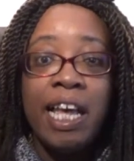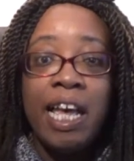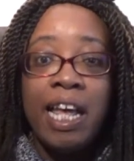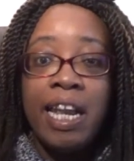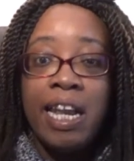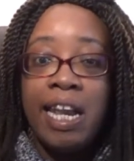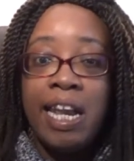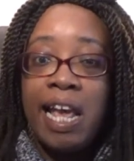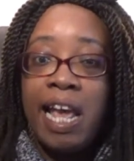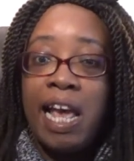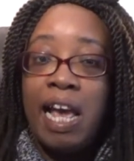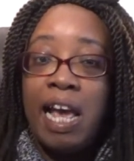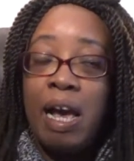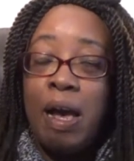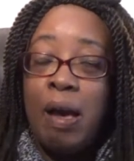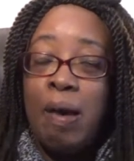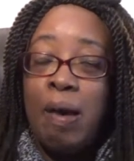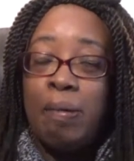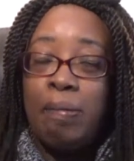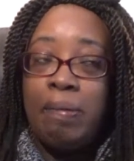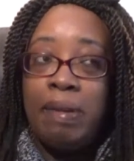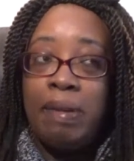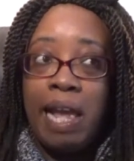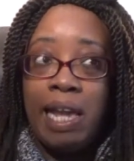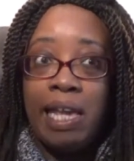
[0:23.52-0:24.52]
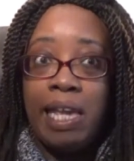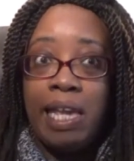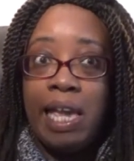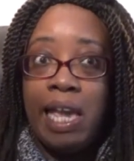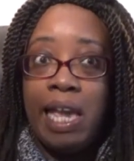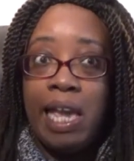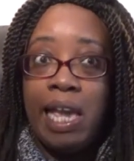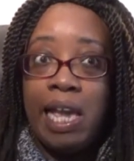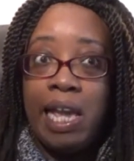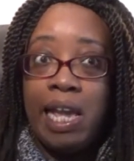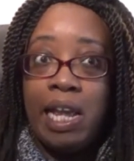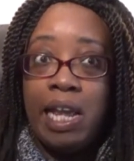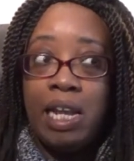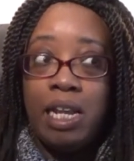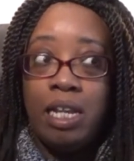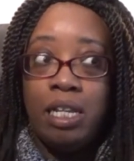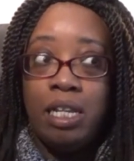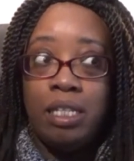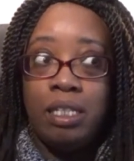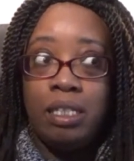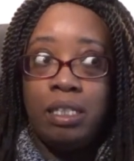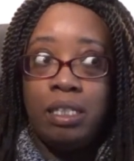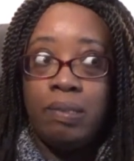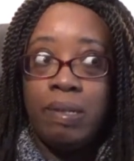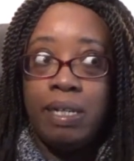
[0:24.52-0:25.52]
Now, back
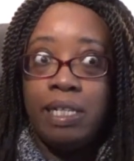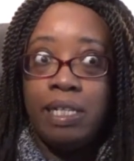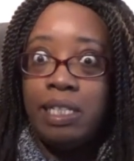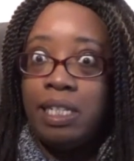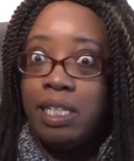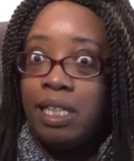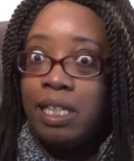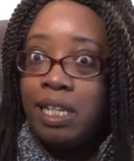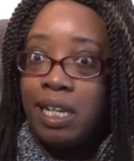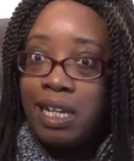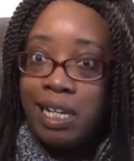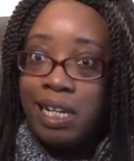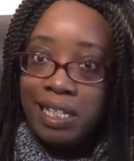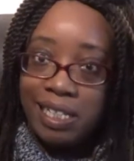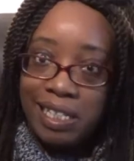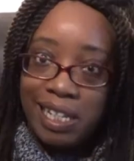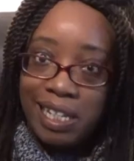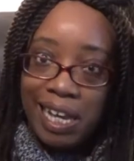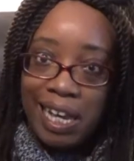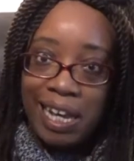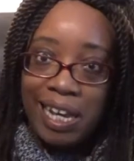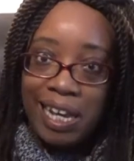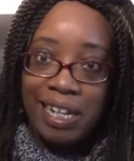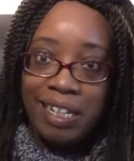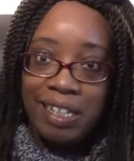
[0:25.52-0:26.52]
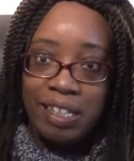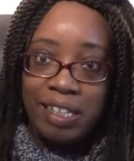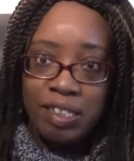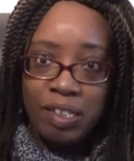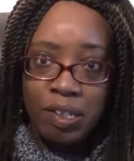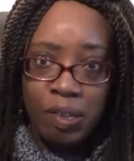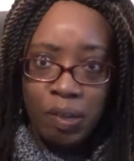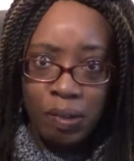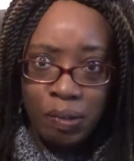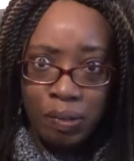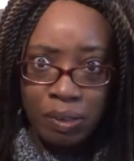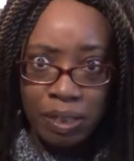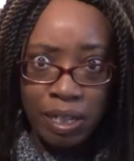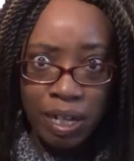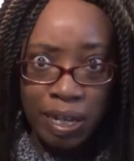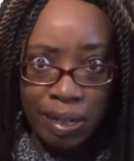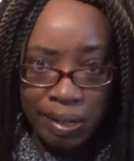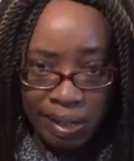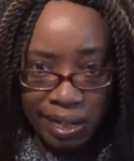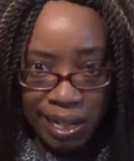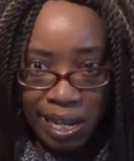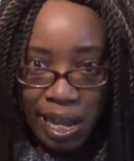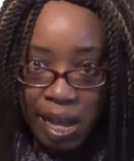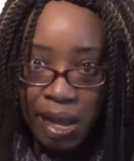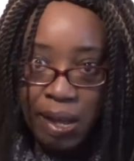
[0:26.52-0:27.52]
in 2013, it's a long
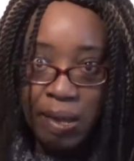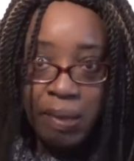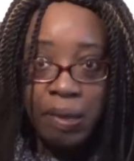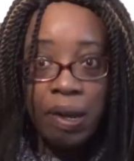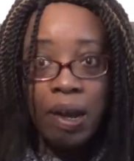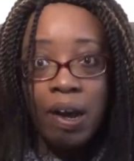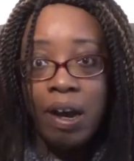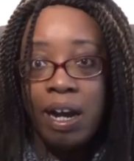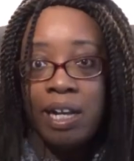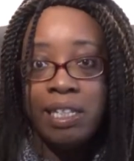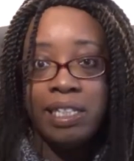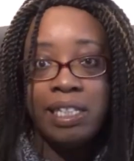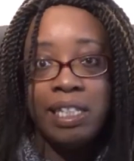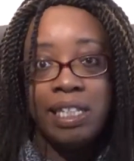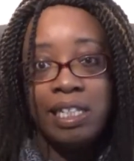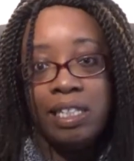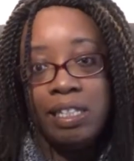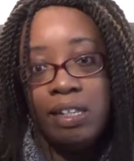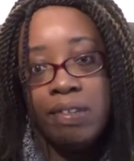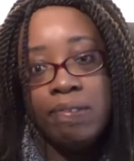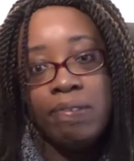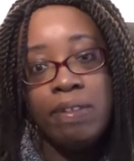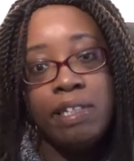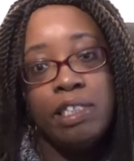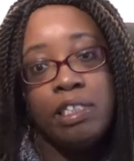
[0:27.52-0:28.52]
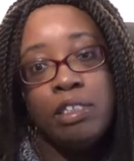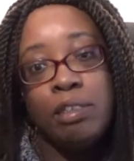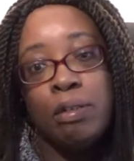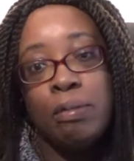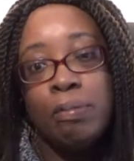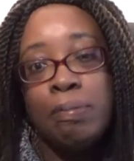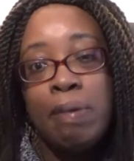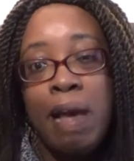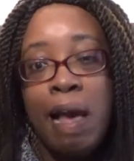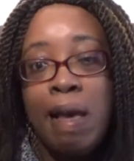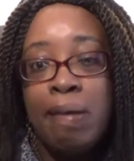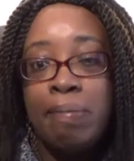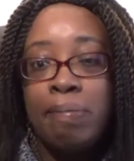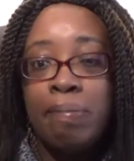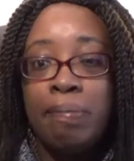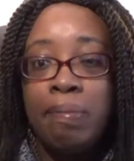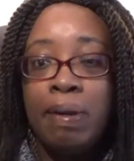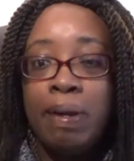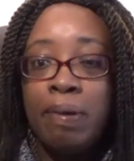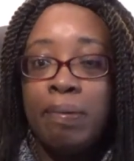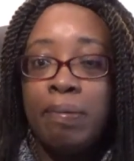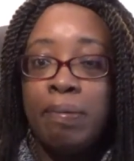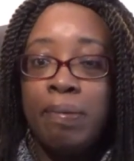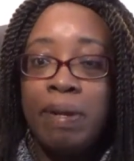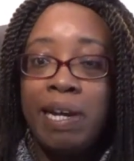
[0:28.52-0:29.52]
time ago, I did the original BAMP,
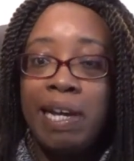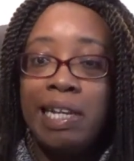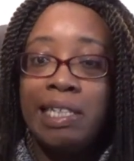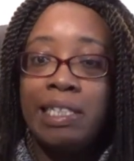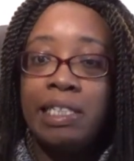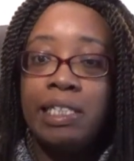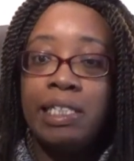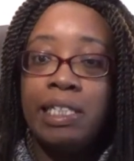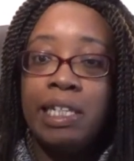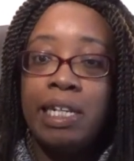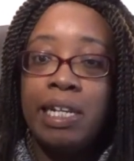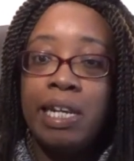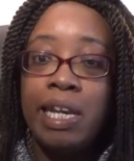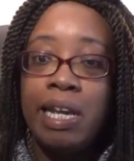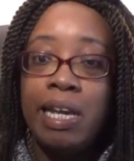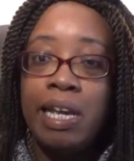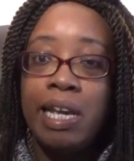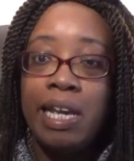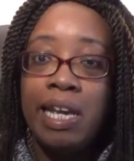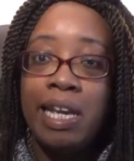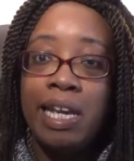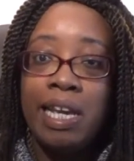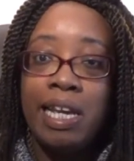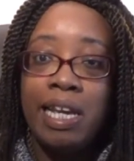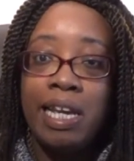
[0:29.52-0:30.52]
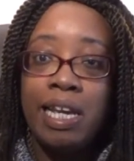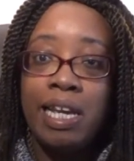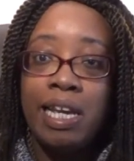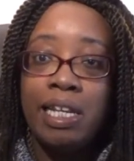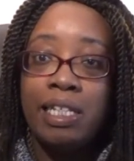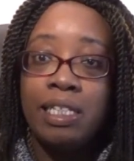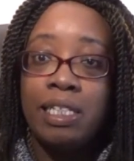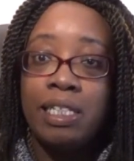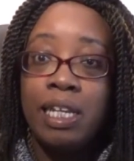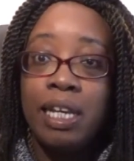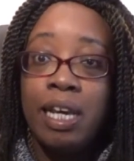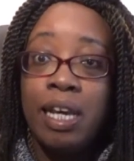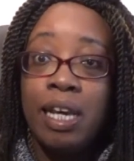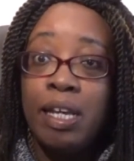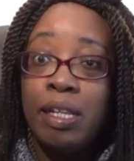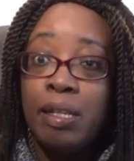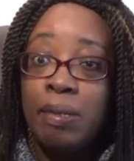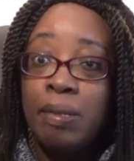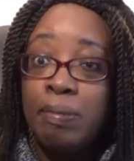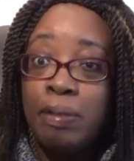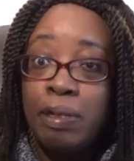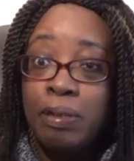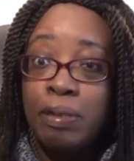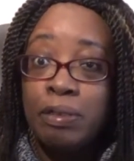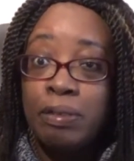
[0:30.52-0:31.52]
which is the
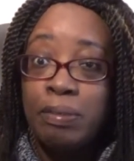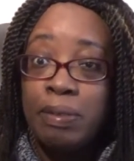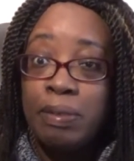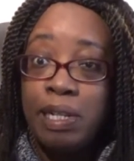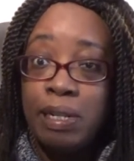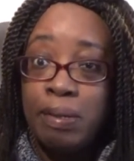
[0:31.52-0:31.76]
Build a